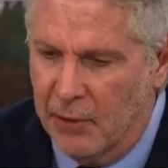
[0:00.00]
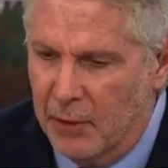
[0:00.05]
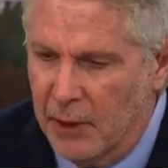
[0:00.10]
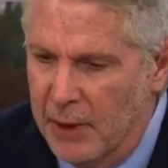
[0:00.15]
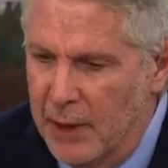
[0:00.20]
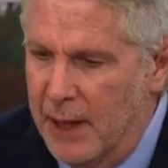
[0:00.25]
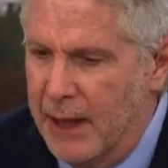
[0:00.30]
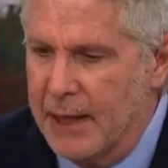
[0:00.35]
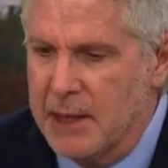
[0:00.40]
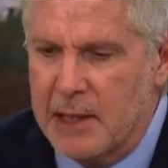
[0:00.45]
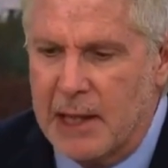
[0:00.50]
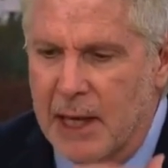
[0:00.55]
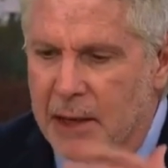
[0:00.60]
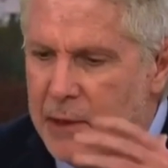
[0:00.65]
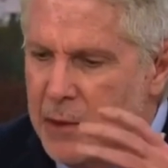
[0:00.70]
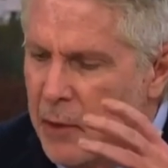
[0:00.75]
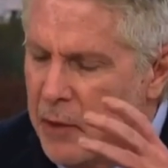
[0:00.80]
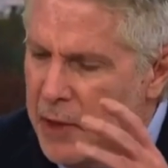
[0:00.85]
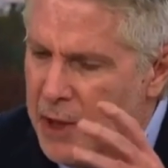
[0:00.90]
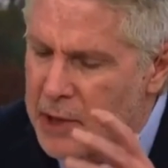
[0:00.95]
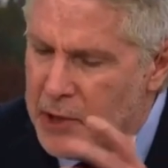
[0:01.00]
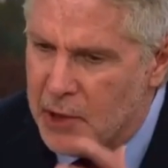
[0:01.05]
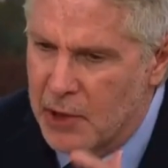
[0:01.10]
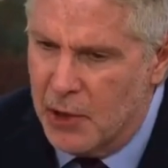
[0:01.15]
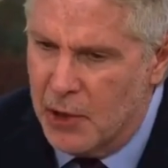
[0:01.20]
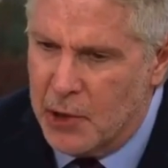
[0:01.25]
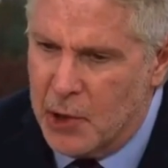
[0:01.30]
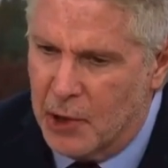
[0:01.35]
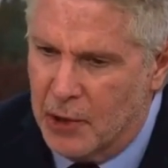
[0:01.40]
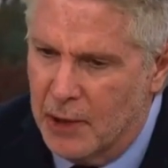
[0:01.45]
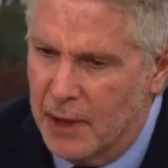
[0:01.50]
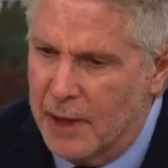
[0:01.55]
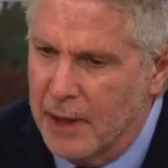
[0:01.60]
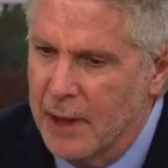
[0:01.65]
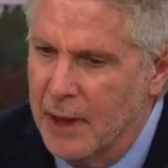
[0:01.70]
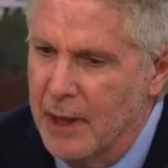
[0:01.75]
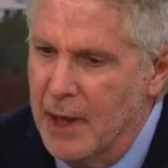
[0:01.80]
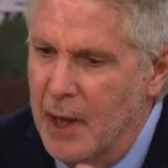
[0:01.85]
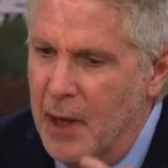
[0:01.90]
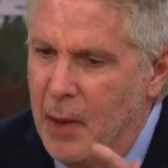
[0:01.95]
and has got to do things surgically,
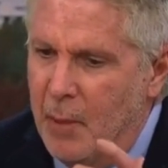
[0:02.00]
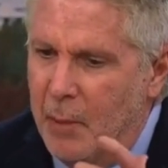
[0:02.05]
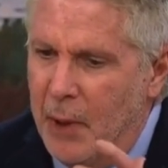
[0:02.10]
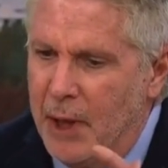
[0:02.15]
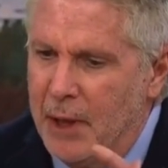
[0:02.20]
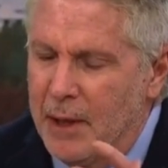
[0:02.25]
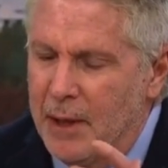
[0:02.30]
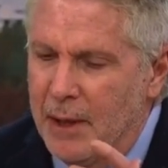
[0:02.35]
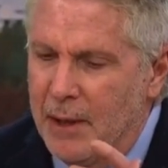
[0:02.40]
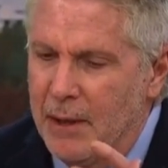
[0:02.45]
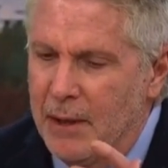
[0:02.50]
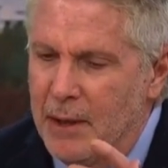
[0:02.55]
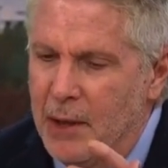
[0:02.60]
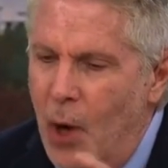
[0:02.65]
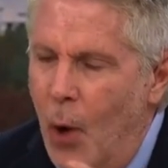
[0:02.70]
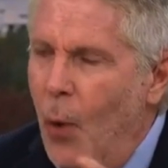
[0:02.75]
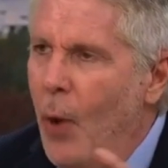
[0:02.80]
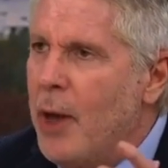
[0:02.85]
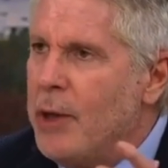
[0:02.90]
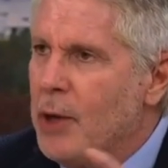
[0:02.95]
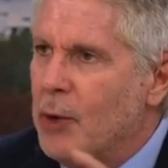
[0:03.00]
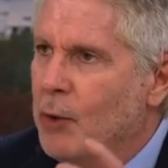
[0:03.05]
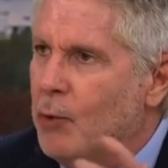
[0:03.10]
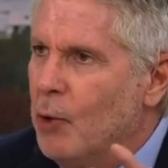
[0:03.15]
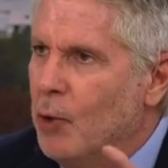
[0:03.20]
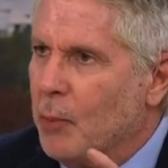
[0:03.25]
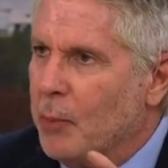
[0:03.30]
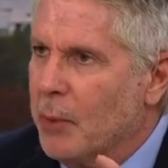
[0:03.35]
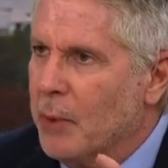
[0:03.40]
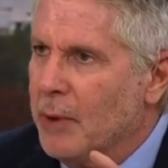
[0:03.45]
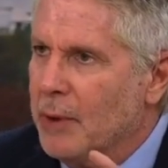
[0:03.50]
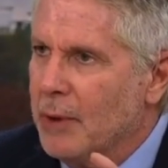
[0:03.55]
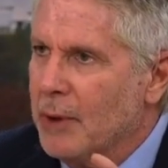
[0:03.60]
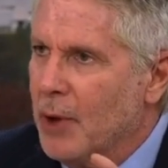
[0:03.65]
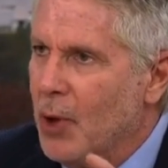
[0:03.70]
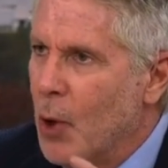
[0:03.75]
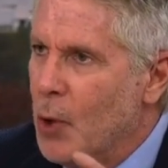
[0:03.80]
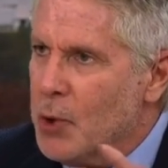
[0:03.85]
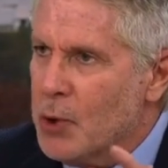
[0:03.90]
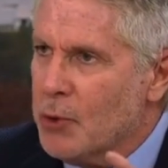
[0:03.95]
but no other group
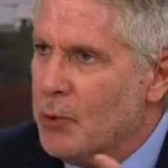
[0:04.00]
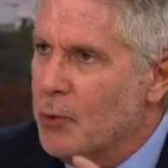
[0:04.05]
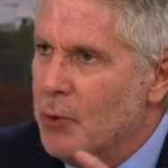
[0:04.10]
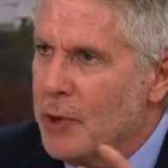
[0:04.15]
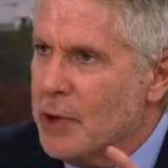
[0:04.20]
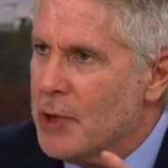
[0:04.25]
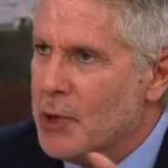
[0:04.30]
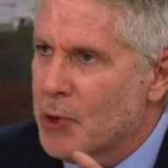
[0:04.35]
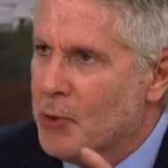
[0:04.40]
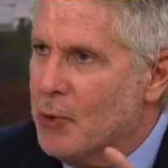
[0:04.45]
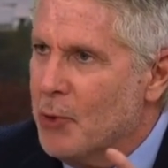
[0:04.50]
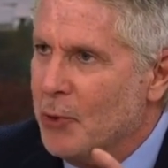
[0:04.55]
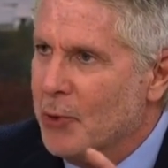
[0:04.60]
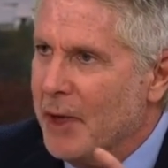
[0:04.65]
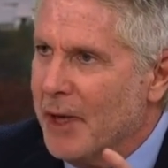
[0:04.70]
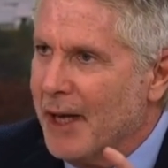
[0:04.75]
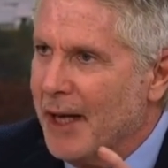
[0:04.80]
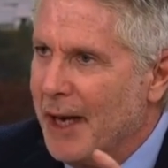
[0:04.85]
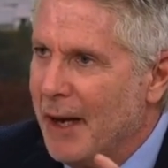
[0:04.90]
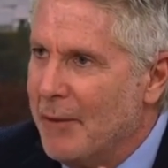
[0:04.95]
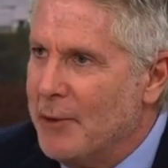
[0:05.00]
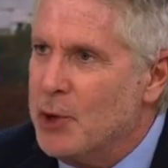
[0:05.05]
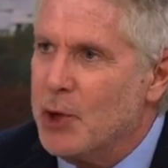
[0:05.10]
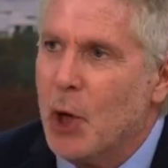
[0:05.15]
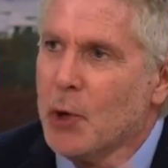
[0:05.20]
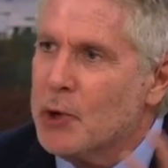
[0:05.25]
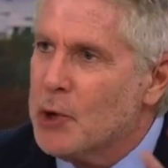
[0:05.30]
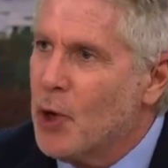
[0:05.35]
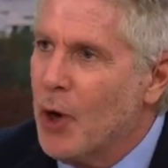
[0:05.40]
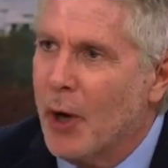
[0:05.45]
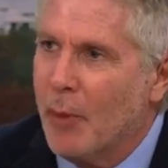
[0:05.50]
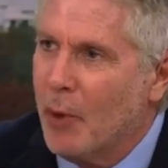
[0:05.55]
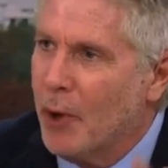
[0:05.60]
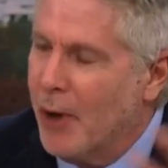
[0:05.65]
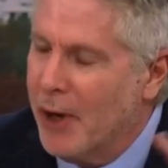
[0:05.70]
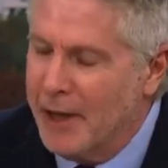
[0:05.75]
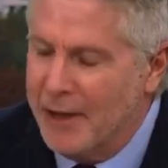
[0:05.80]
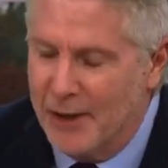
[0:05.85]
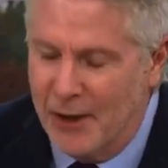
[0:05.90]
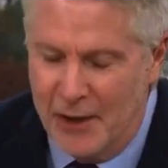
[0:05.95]
goes through this scrutiny. I mean, Joe
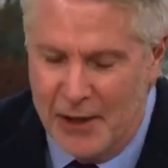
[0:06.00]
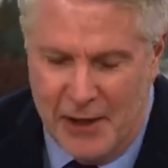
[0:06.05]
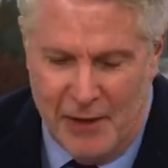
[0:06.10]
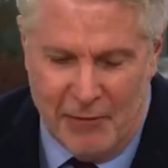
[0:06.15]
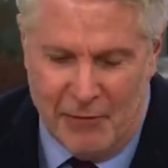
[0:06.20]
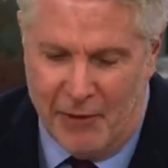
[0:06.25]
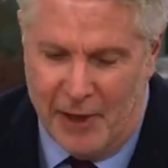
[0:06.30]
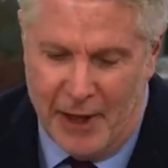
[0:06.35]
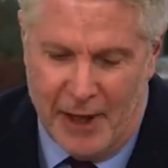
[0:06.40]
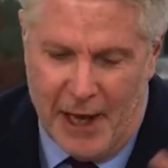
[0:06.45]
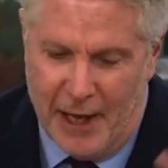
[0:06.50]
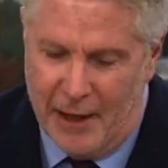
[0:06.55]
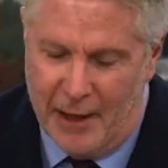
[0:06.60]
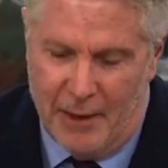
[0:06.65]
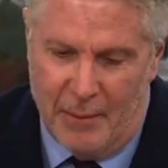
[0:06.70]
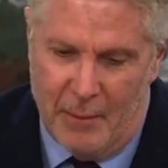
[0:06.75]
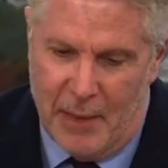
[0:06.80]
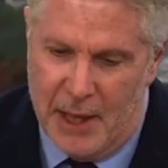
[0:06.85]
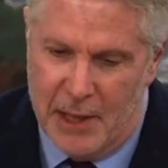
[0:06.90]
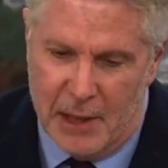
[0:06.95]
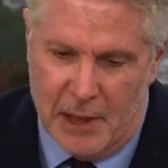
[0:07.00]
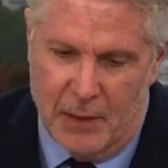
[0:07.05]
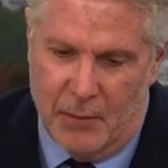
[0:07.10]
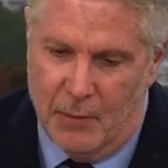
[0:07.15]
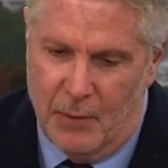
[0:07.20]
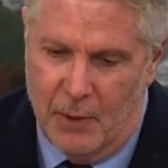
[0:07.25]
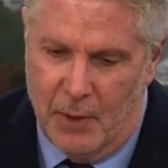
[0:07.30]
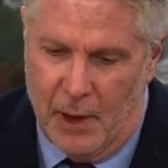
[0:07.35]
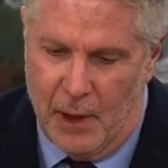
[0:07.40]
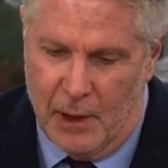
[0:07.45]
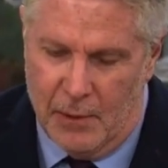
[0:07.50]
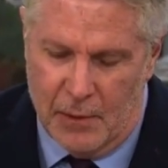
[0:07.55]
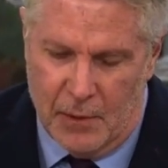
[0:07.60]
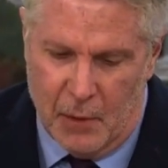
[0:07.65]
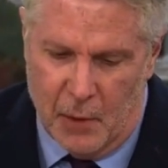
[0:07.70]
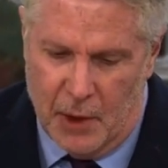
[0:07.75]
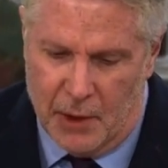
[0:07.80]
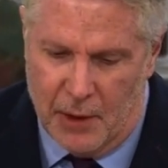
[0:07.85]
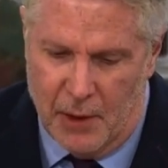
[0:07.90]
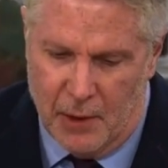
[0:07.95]
Scarborough, our dear friend, had an amazing
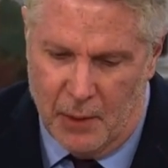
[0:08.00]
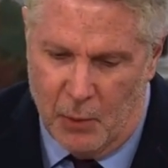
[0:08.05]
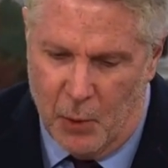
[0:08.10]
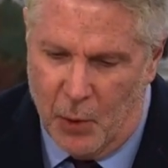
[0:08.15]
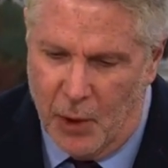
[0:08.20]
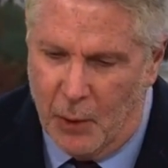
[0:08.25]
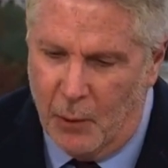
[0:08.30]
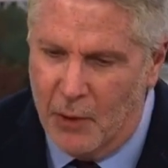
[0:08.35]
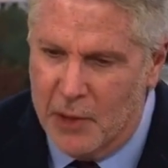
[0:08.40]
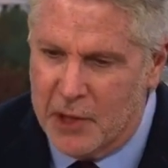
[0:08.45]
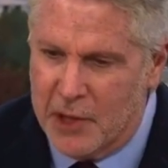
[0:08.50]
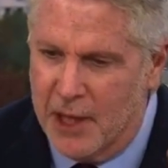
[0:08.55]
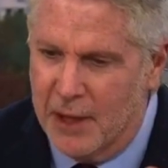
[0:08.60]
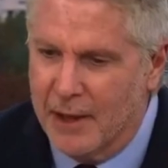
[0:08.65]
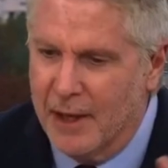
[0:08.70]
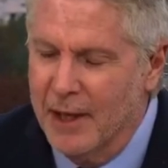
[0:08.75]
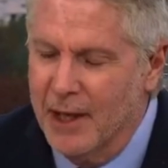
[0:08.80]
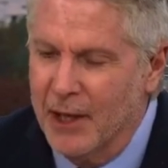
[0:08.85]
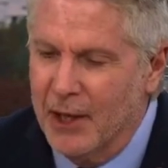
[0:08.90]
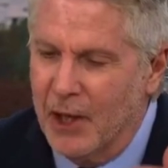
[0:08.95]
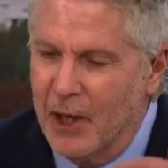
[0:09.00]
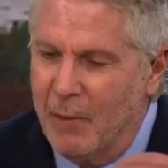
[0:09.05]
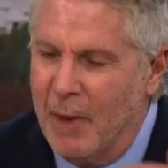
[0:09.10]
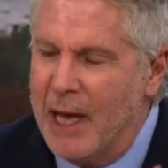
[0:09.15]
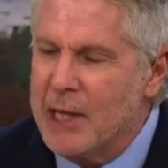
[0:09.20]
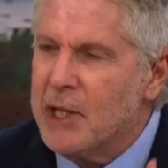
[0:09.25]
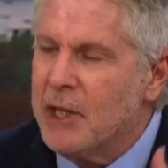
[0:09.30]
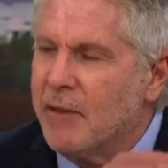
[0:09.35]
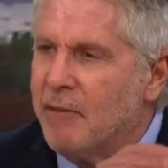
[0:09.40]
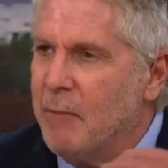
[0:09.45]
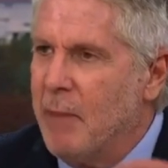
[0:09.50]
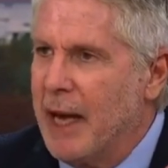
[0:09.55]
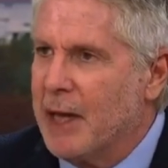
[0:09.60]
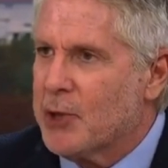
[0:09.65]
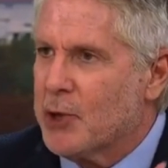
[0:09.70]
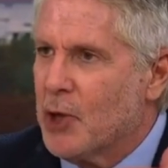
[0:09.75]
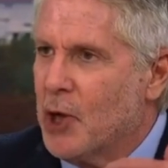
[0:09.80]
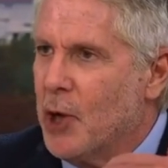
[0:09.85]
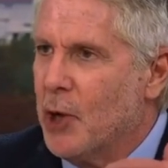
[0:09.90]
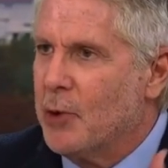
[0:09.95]
talk the other morning where he said, can you imagine if
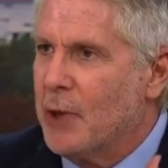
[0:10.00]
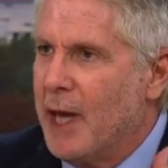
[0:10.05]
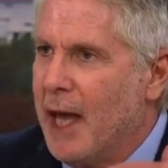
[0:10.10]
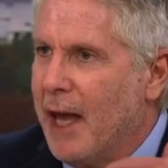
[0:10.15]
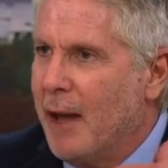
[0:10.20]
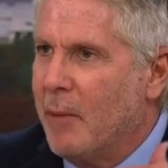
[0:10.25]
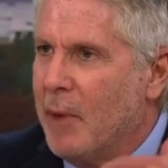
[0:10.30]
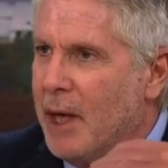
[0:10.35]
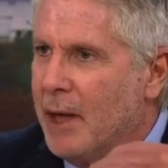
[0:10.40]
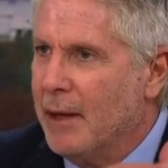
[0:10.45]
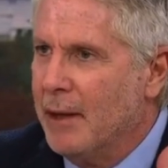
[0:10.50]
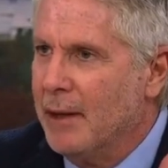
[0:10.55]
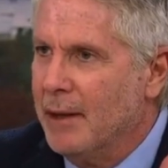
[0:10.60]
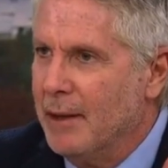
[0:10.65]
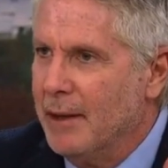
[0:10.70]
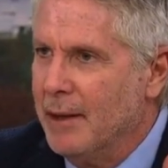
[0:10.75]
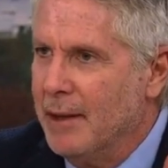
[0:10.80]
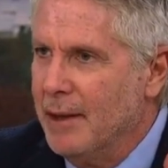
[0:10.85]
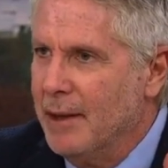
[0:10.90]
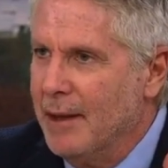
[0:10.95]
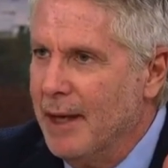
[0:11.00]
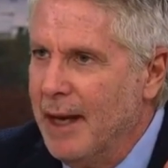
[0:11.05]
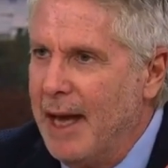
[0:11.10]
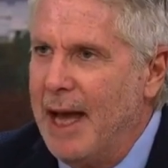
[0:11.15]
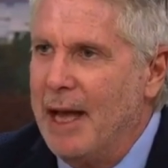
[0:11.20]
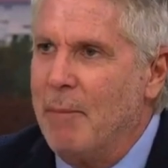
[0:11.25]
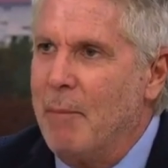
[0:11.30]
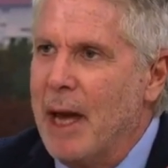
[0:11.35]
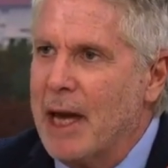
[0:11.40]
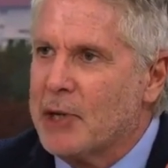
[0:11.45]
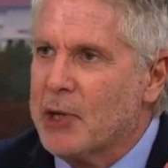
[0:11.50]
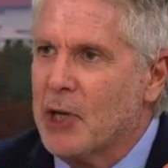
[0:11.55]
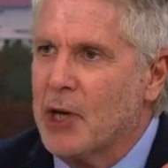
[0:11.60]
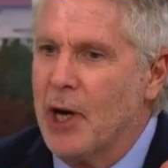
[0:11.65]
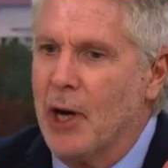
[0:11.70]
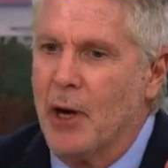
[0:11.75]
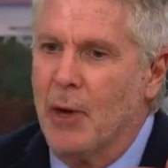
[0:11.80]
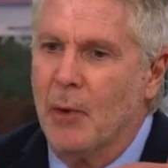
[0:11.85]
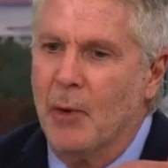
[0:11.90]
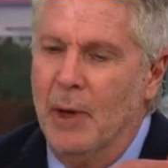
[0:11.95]
Mexico came in and
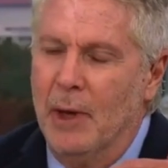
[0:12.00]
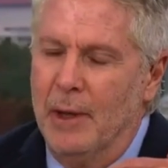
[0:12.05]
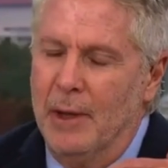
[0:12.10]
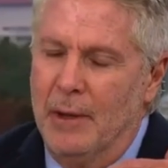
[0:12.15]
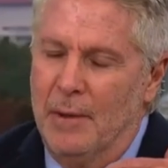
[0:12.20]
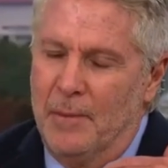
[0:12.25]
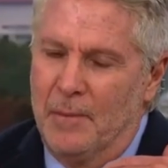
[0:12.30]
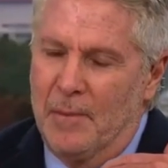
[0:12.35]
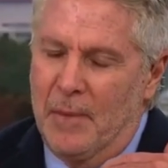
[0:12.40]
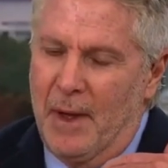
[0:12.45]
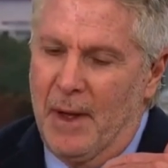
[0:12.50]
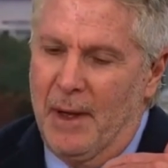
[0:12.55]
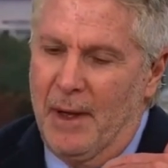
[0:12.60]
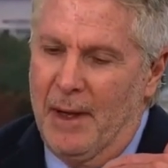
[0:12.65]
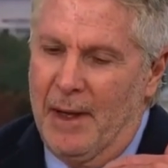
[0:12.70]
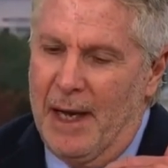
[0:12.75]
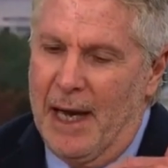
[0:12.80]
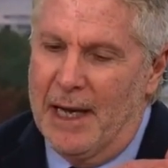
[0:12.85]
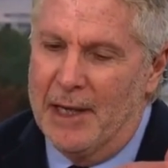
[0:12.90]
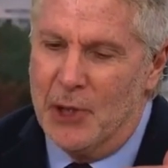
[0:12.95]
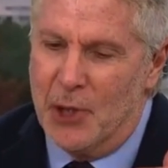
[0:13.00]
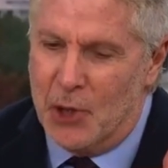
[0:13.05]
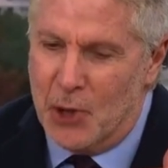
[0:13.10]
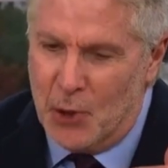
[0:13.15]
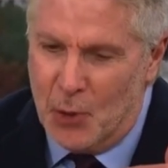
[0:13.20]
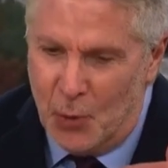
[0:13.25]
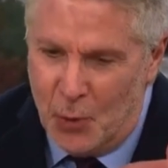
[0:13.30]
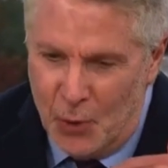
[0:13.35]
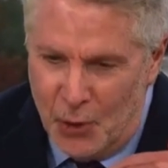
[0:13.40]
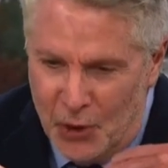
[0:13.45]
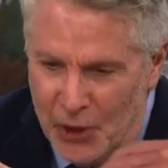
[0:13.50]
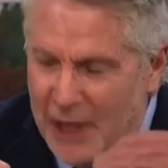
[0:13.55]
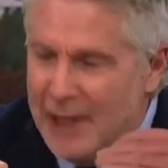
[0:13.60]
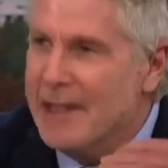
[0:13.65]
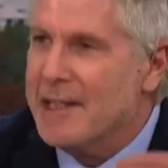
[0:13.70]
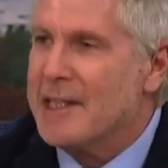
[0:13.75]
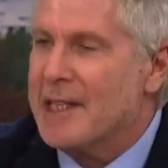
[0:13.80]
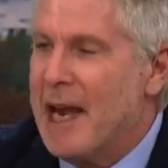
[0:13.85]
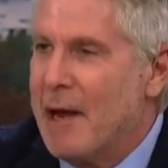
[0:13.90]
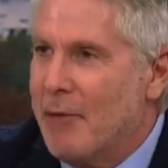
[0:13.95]
Mexico had just did the same